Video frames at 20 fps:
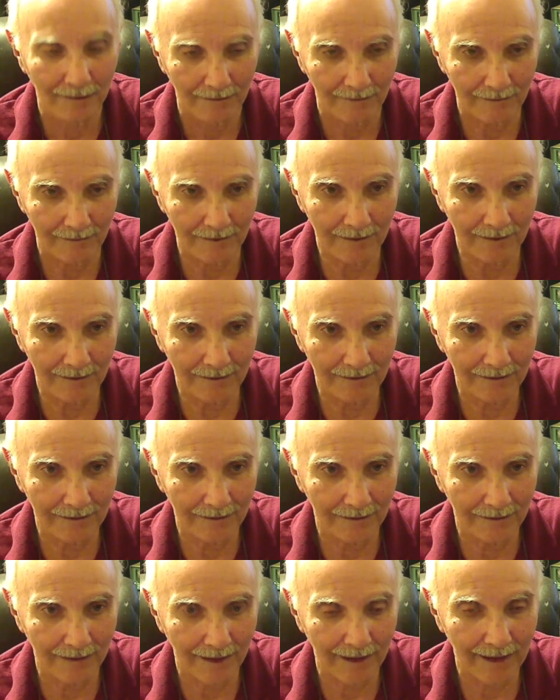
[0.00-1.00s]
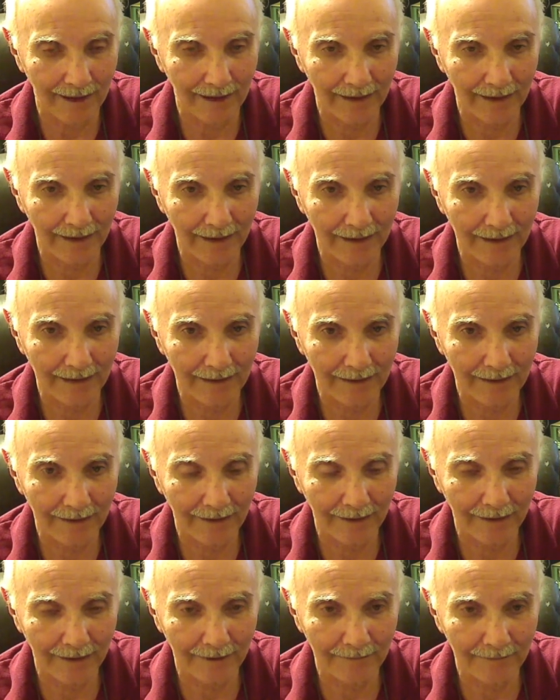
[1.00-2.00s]
and,
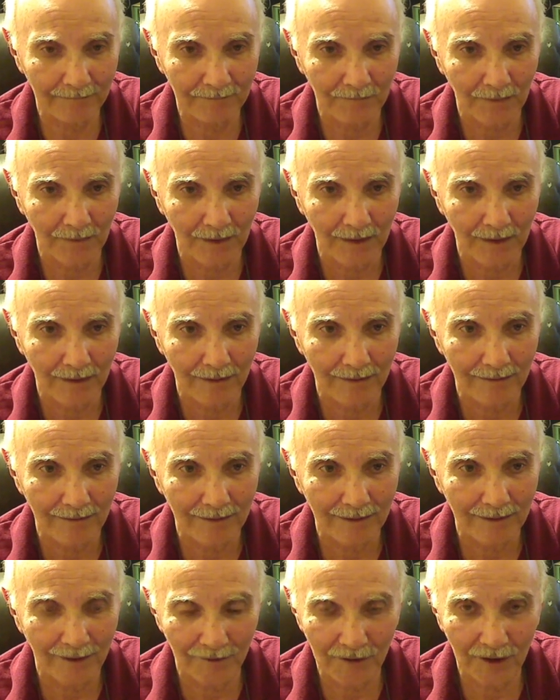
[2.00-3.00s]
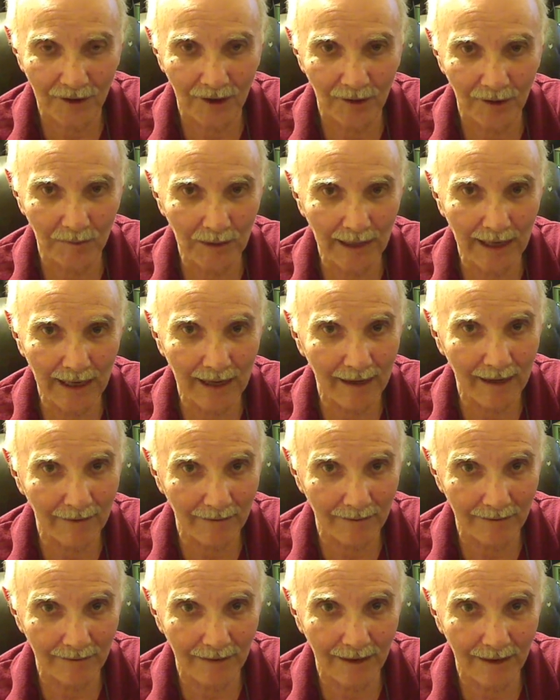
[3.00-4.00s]
uh, you know, you're going to be out of
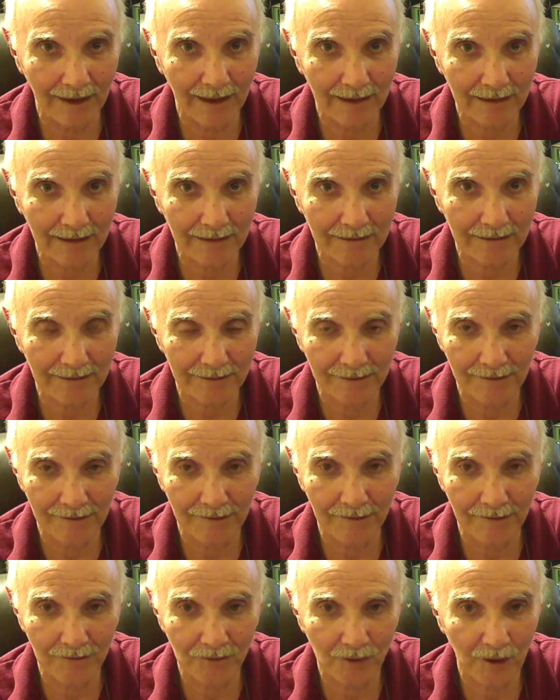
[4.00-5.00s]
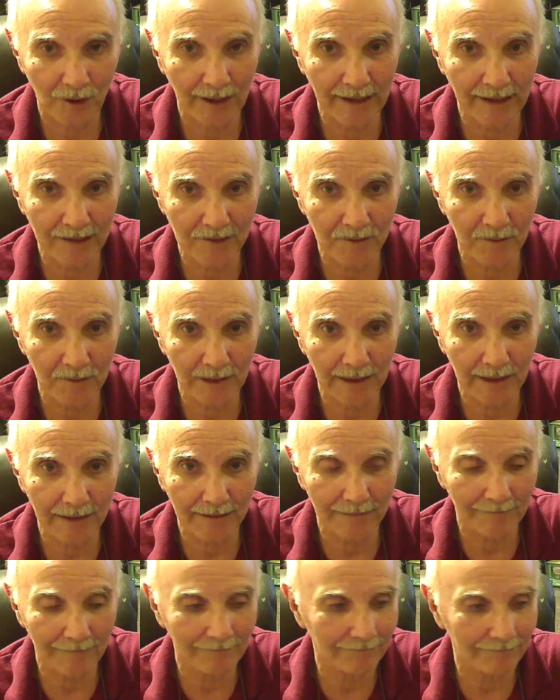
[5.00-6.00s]
luck to transmit
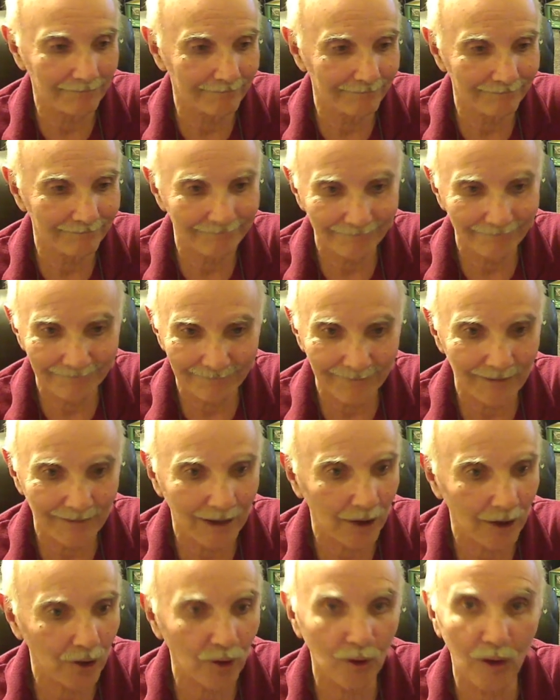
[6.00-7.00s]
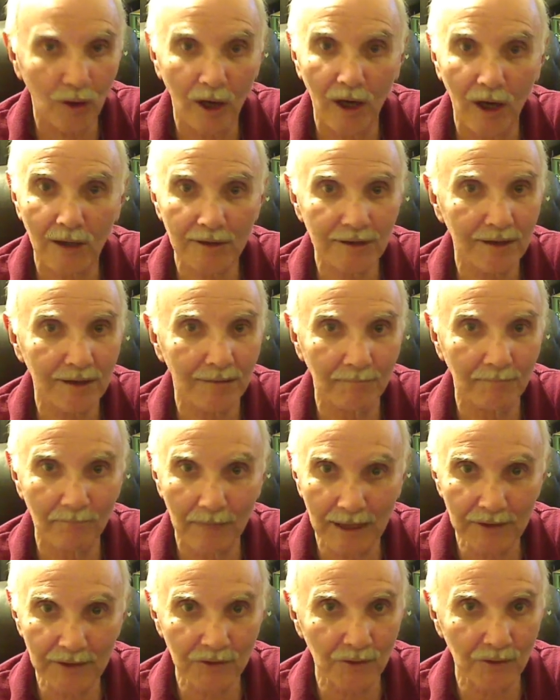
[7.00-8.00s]
across a
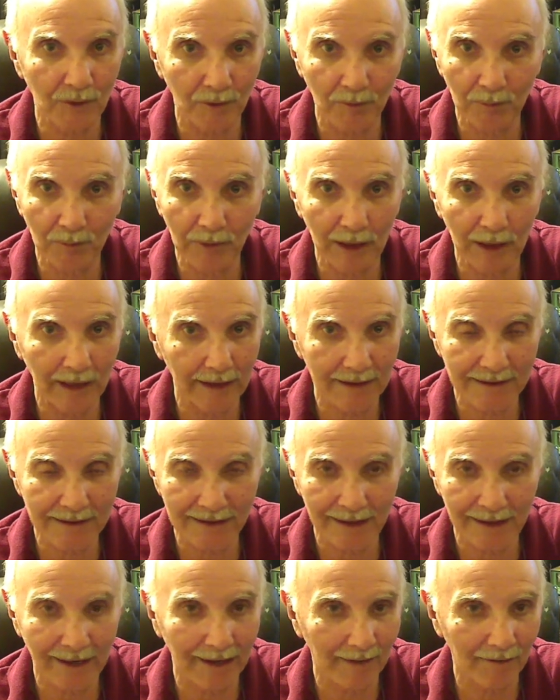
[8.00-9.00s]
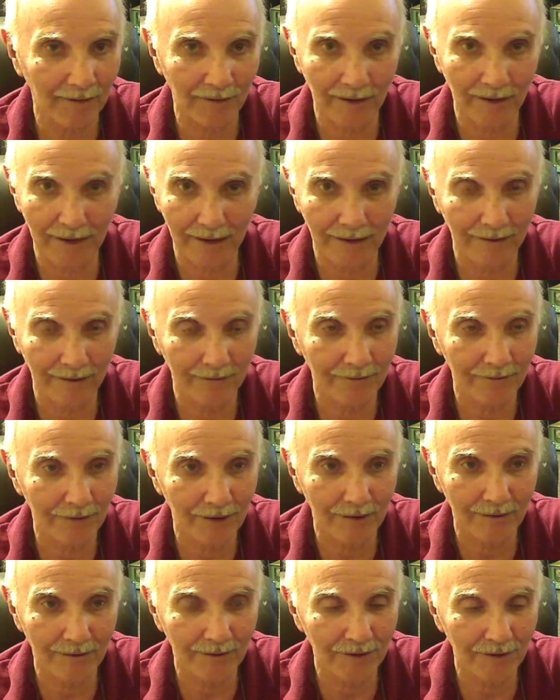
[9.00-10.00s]
metroplex area.
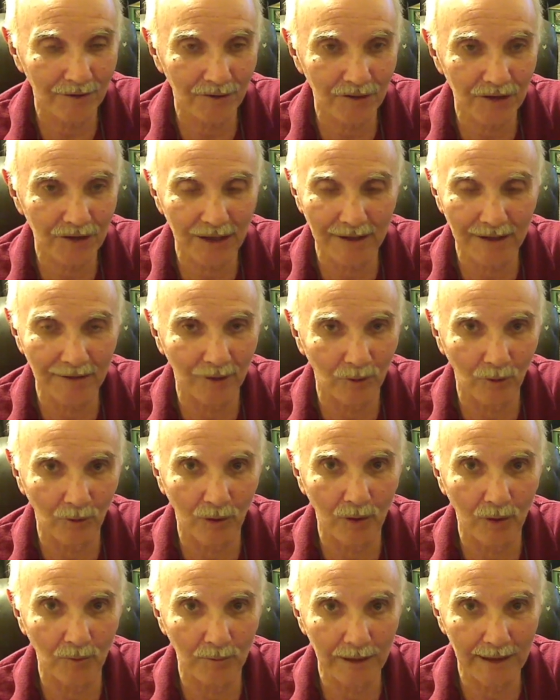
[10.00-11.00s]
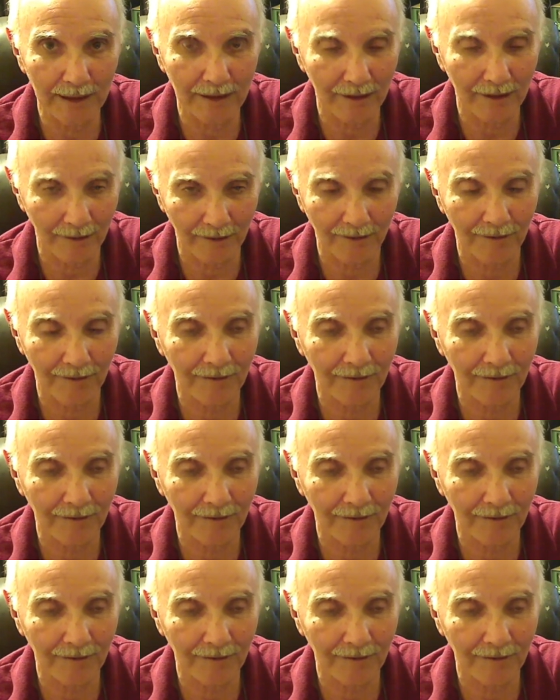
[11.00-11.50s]
Your signal won't be heard.